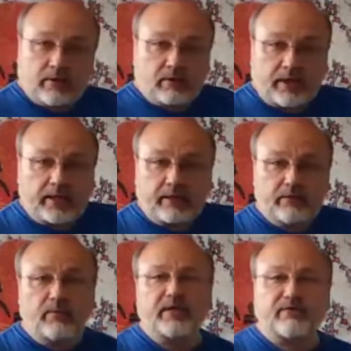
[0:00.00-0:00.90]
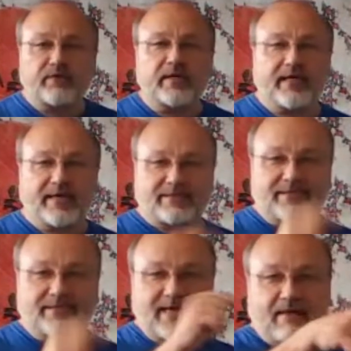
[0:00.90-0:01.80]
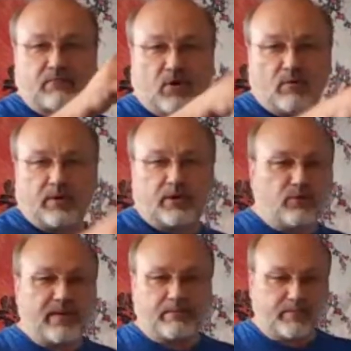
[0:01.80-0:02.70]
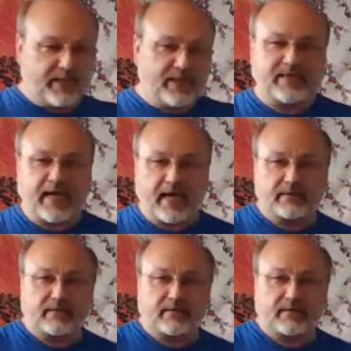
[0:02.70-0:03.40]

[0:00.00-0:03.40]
right? You may defend against that moment and you may beat his ass,